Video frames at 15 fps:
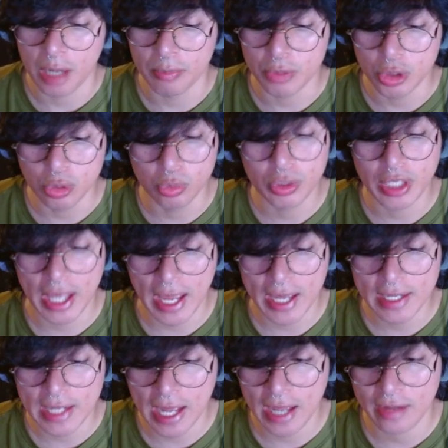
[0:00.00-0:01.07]
you
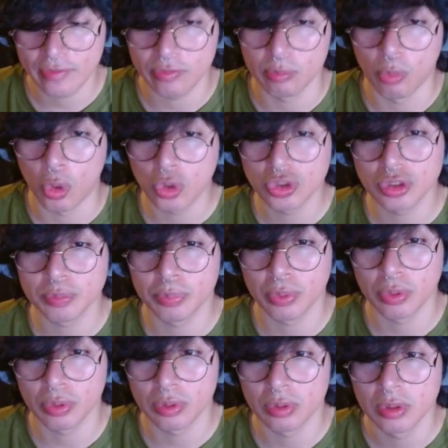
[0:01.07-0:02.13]
can have
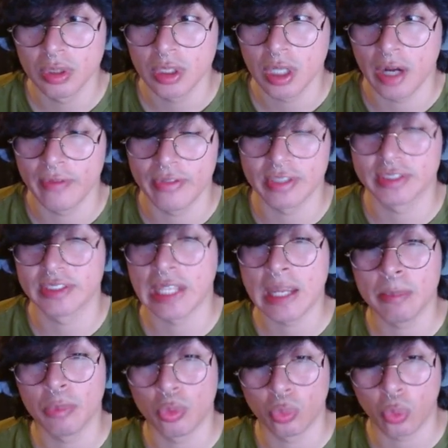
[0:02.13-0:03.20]
multiple of the
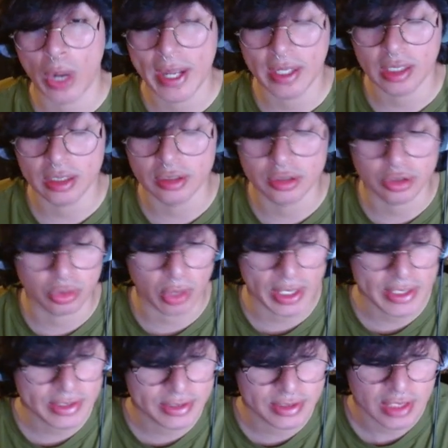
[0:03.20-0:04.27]
same rank
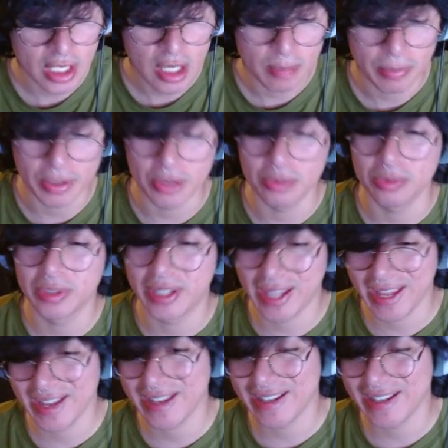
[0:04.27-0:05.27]
traits, but you can't